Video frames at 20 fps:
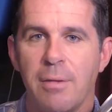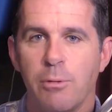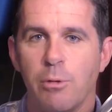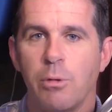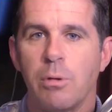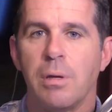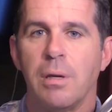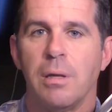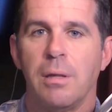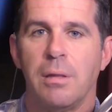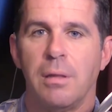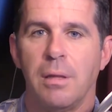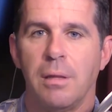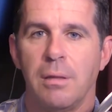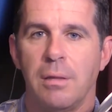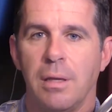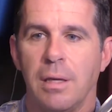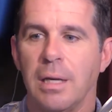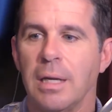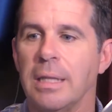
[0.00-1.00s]
of
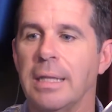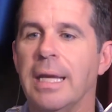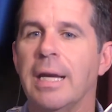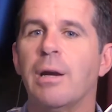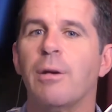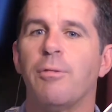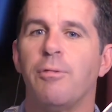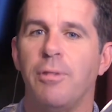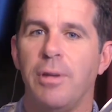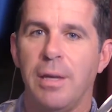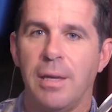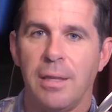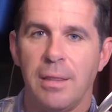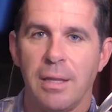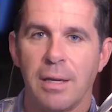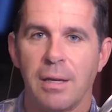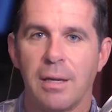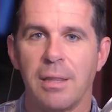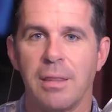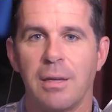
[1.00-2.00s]
the calligraphy
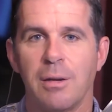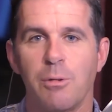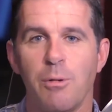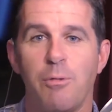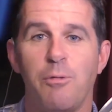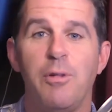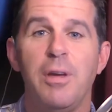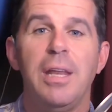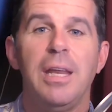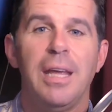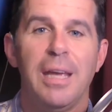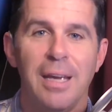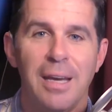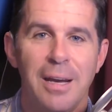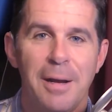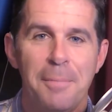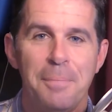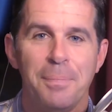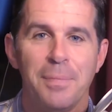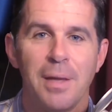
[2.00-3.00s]
and the graffiti
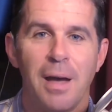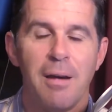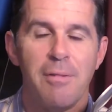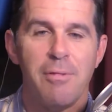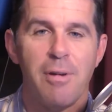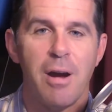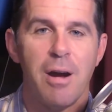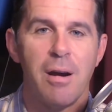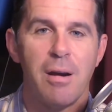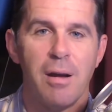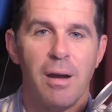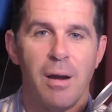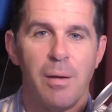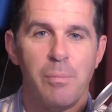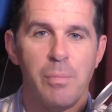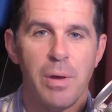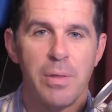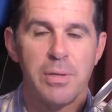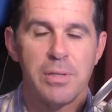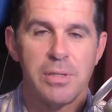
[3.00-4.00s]
of our
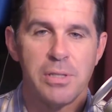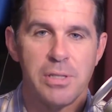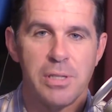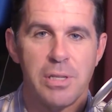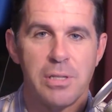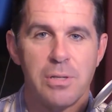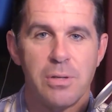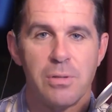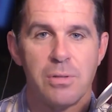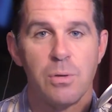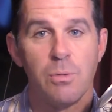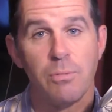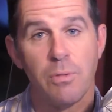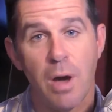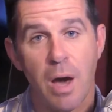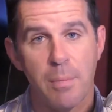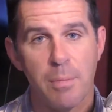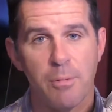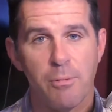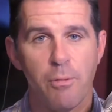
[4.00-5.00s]
brothers and sisters who've
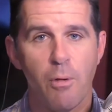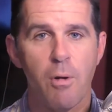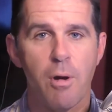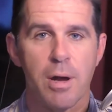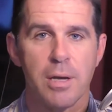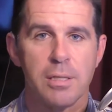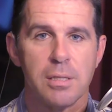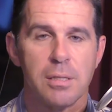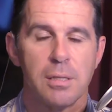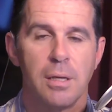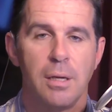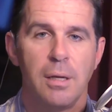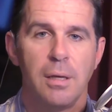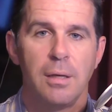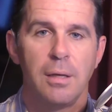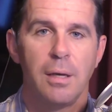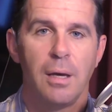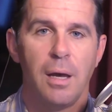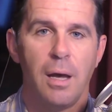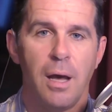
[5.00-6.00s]
gone before us
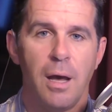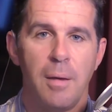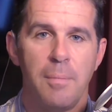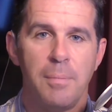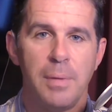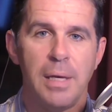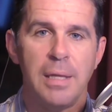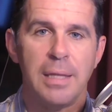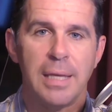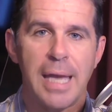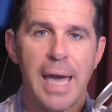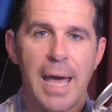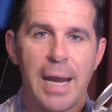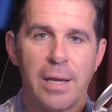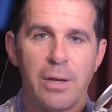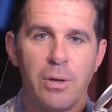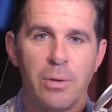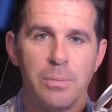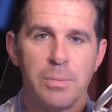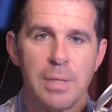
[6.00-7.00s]
in the
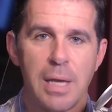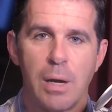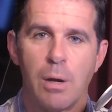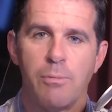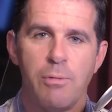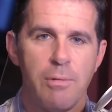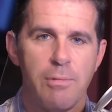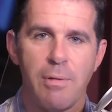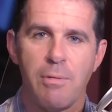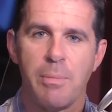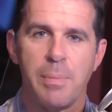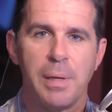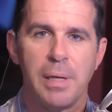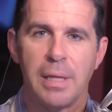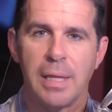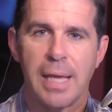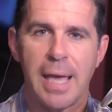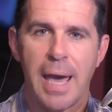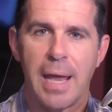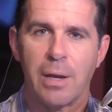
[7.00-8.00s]
catacombs. I don't know if you've ever been
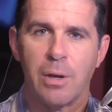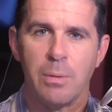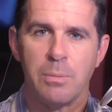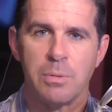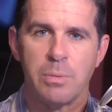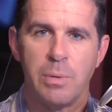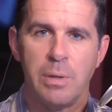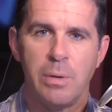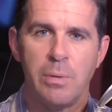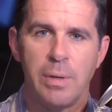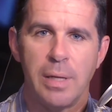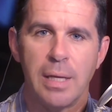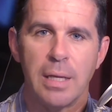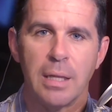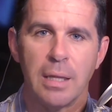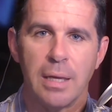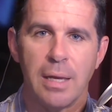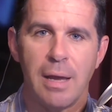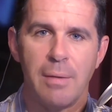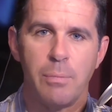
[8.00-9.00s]
to the catacombs when you were in
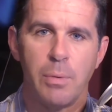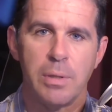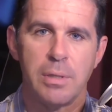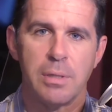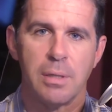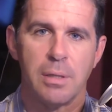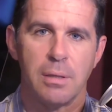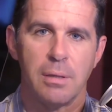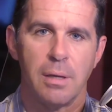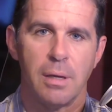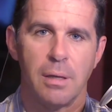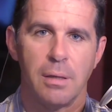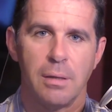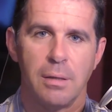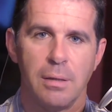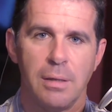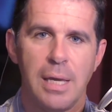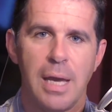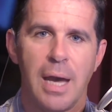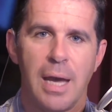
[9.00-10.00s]
Italy. I went to the...
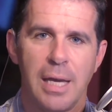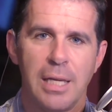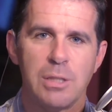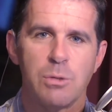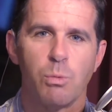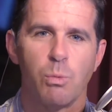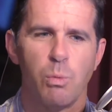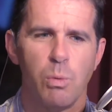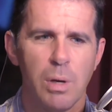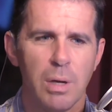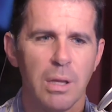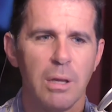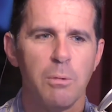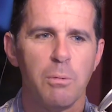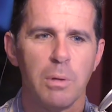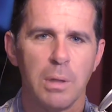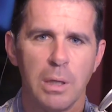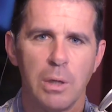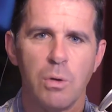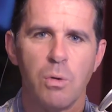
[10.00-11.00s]
Yeah, it's really,
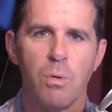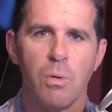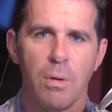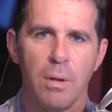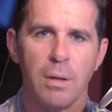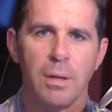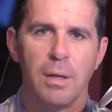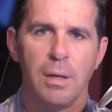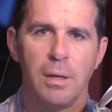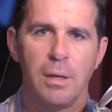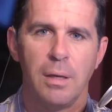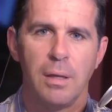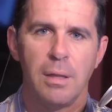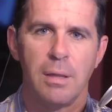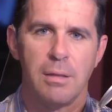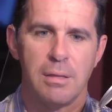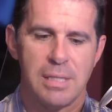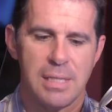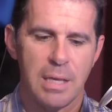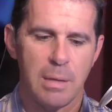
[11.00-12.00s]
really cool.
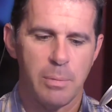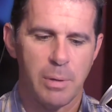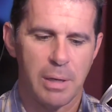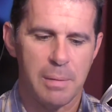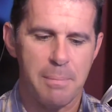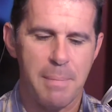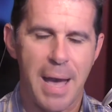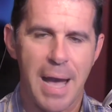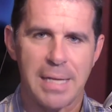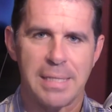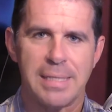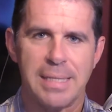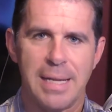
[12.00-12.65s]
Celebrating Mass